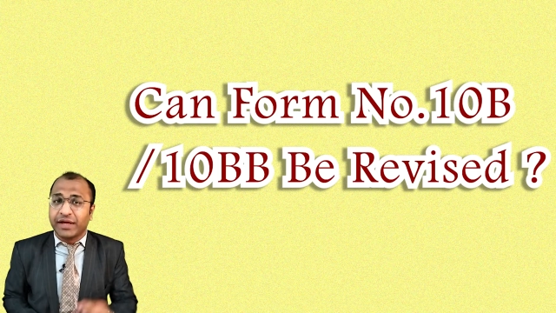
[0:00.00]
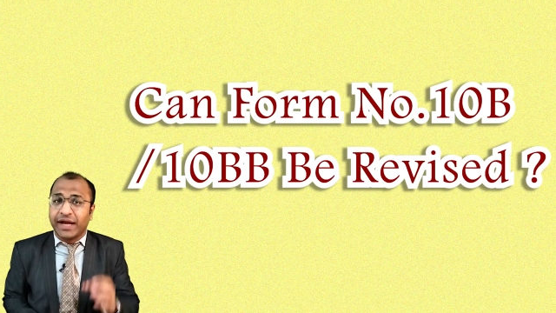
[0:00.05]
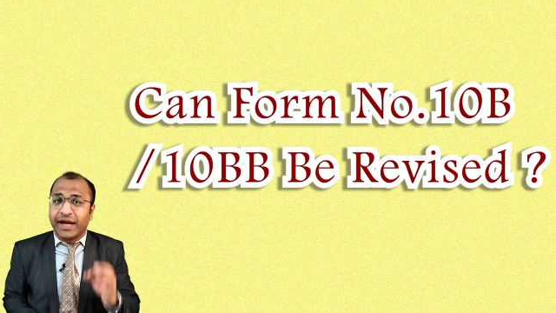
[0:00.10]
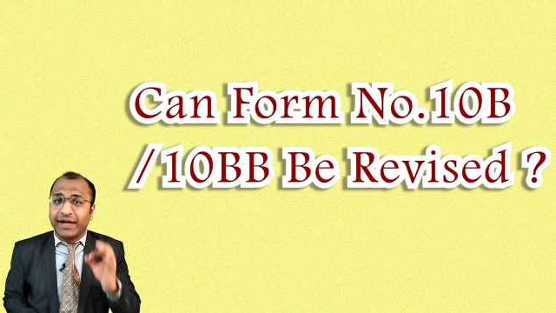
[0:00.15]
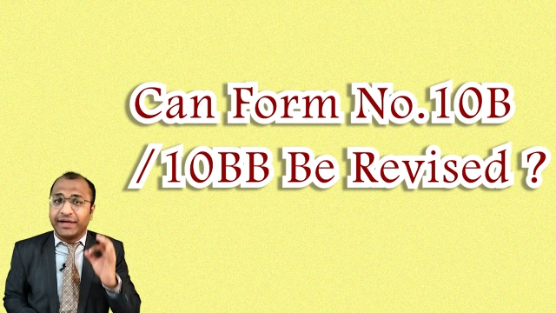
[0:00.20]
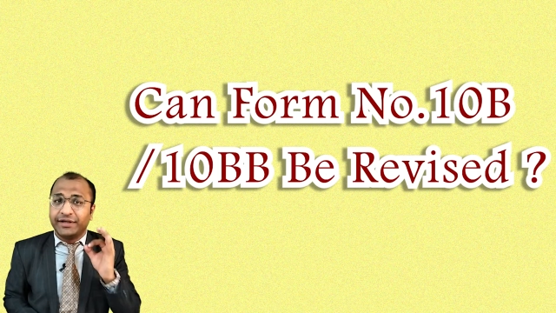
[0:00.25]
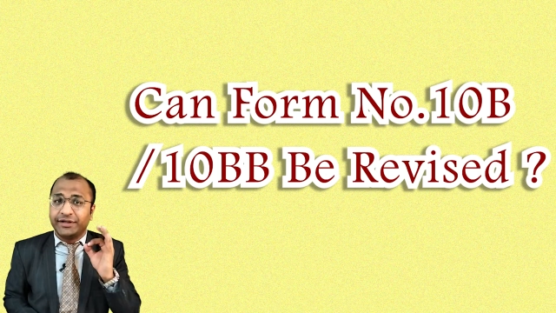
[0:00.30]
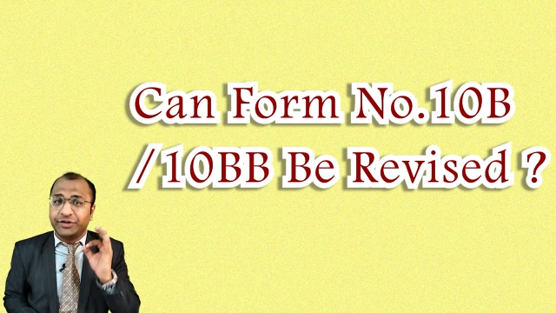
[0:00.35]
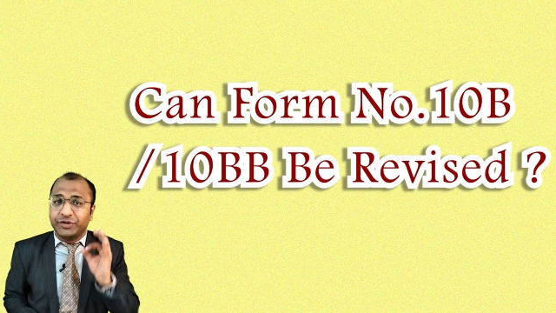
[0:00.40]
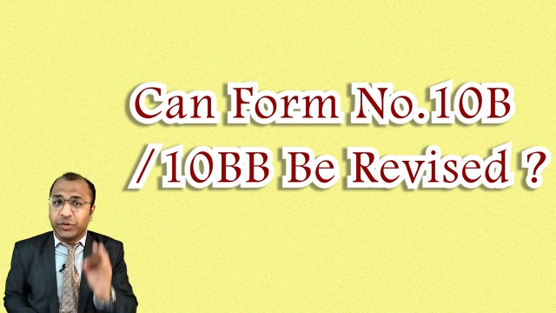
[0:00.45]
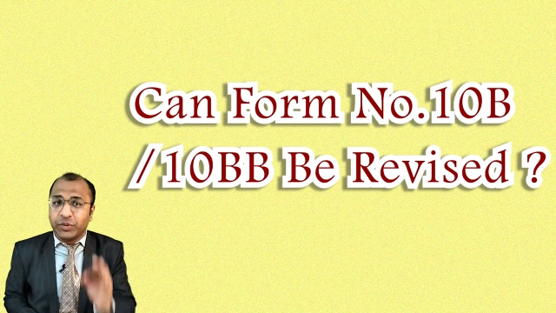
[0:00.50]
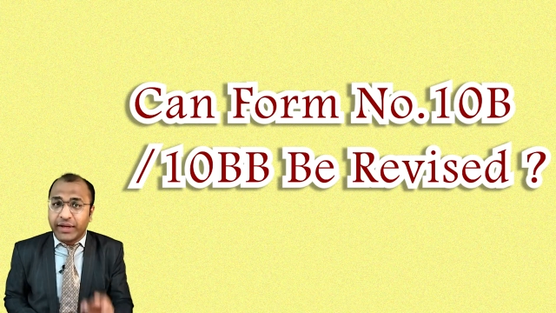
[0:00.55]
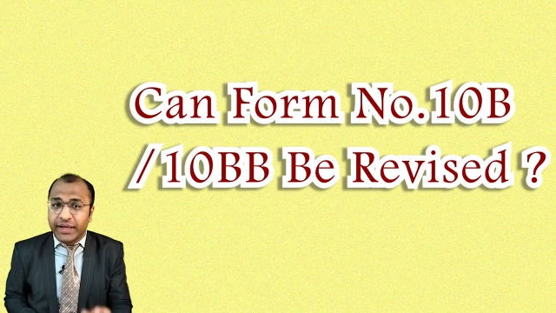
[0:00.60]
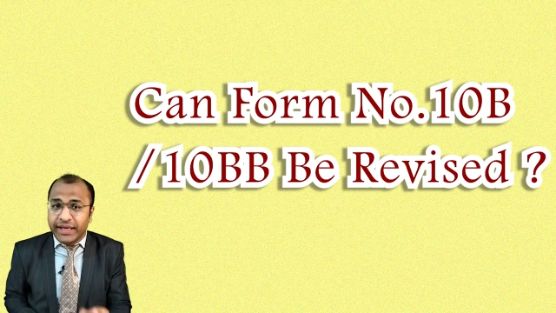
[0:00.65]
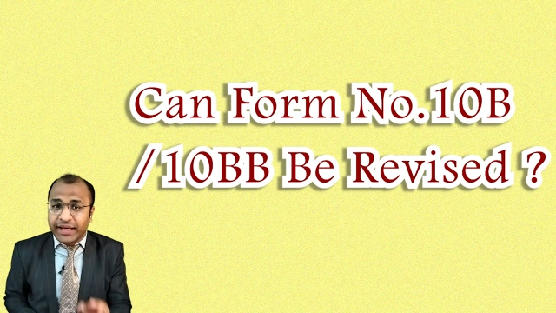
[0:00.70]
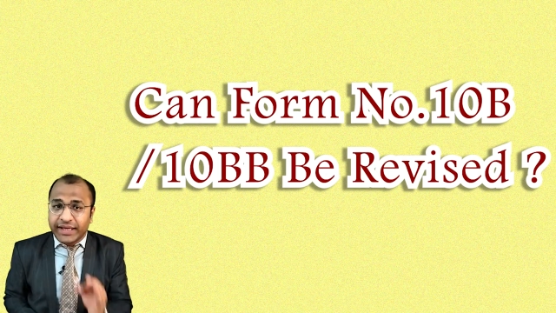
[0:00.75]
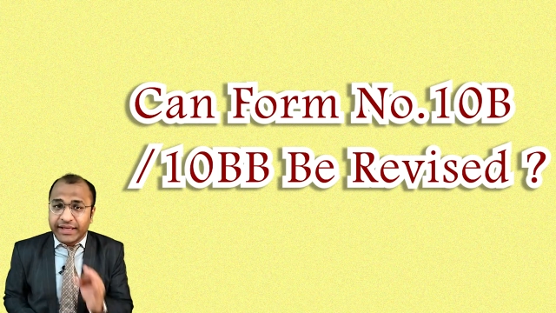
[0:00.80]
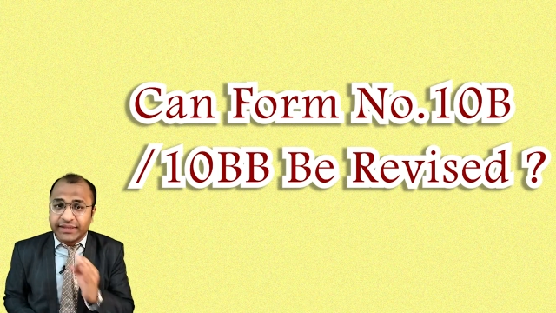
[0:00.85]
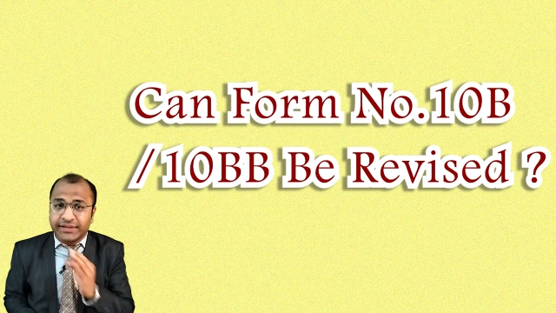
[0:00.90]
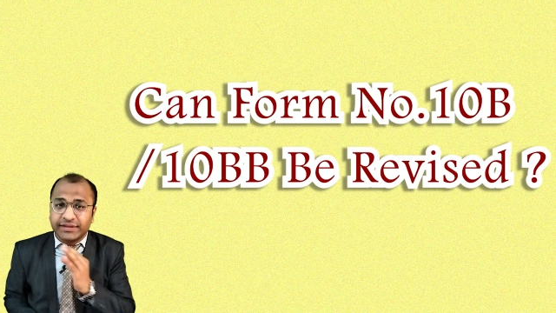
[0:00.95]
and
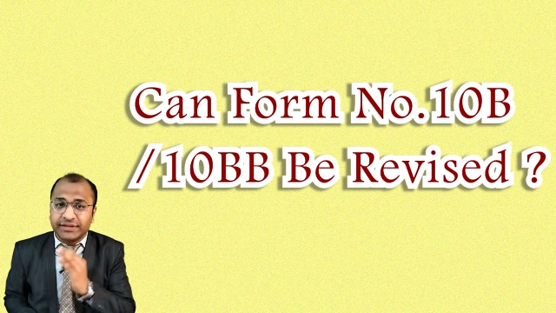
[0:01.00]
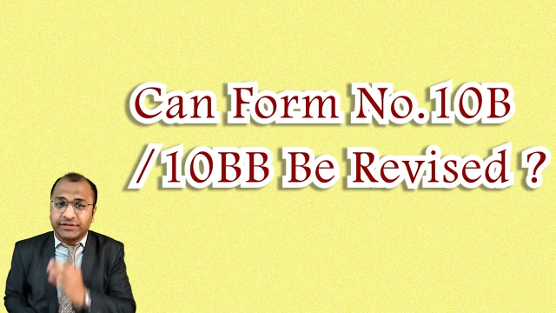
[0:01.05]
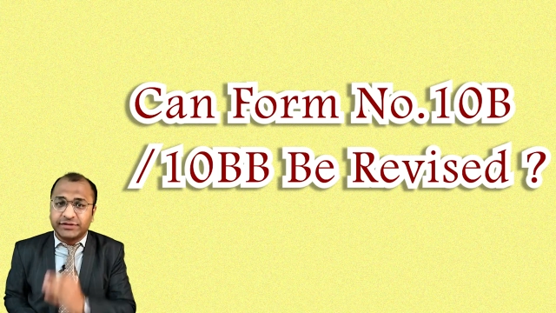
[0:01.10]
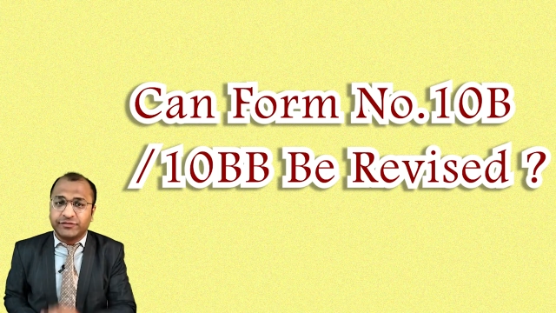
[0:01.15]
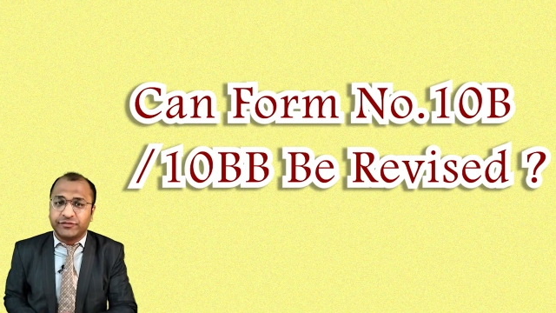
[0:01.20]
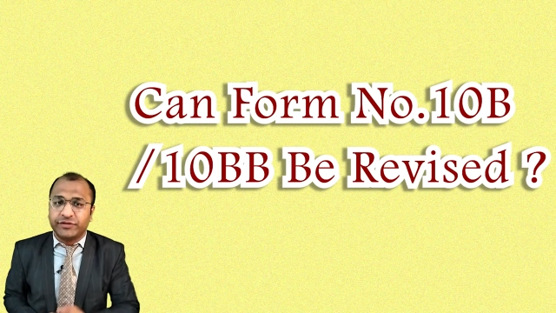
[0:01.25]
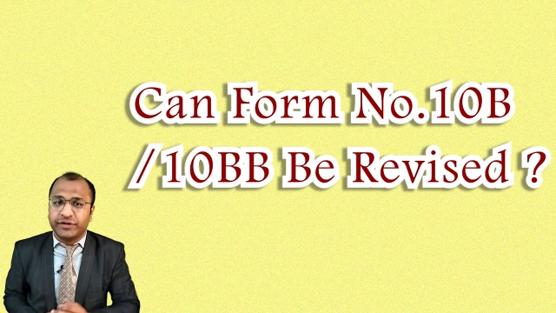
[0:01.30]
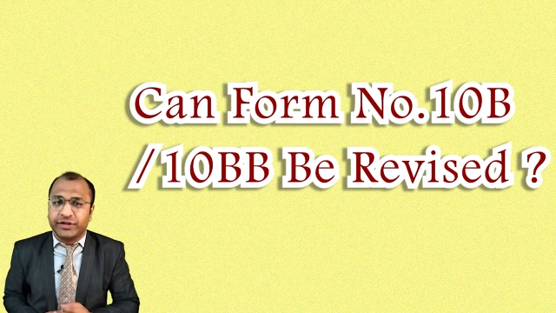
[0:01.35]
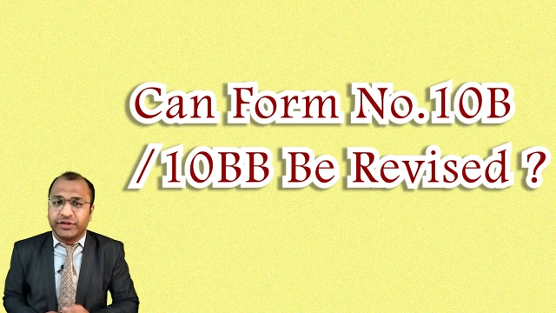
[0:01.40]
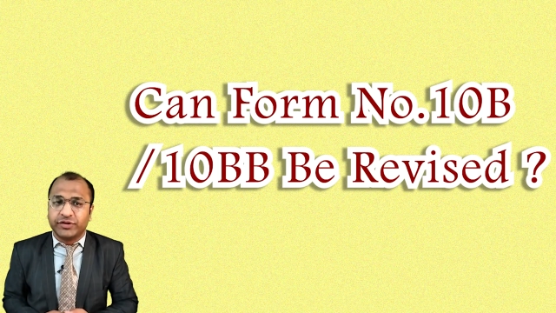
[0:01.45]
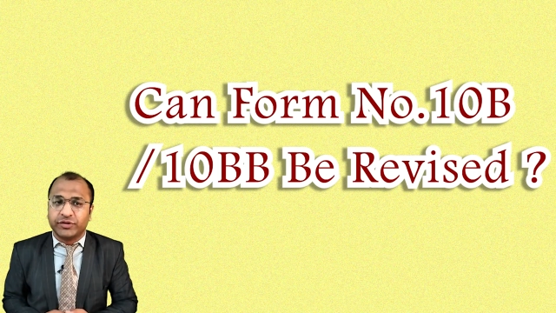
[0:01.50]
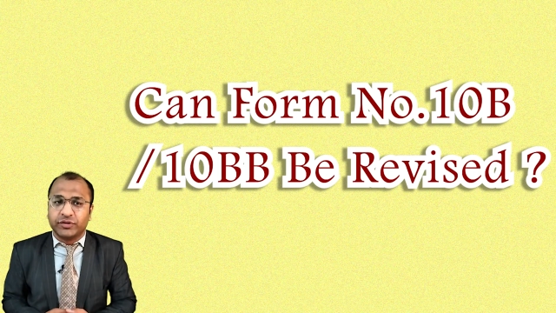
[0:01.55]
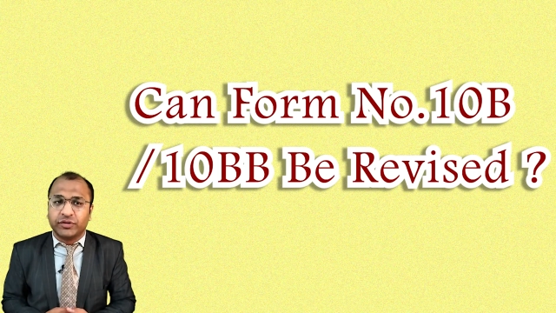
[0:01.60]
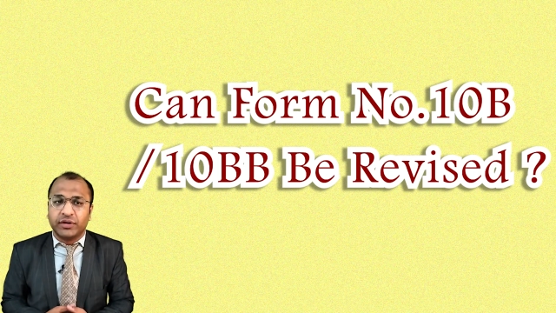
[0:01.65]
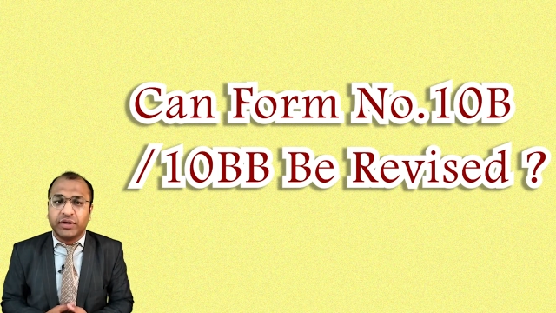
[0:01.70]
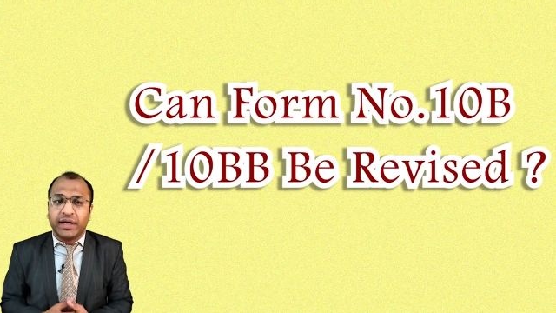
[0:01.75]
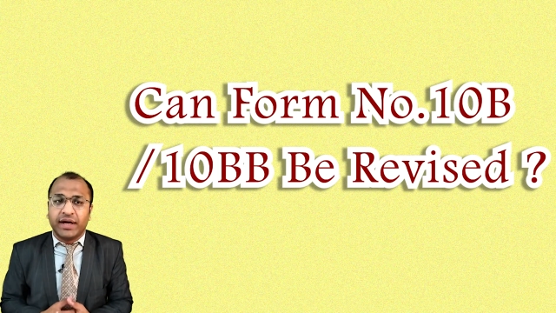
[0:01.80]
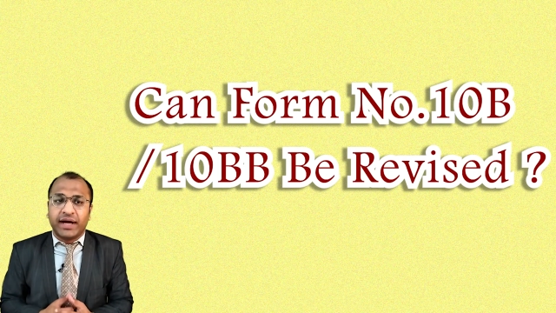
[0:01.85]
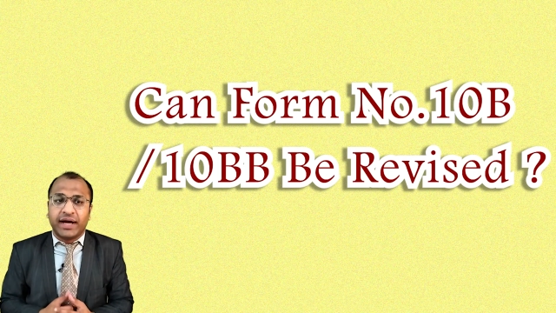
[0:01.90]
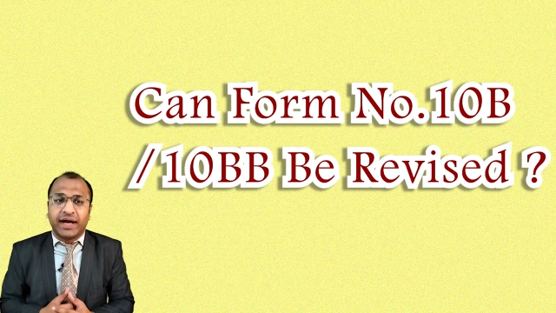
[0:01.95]
today in this video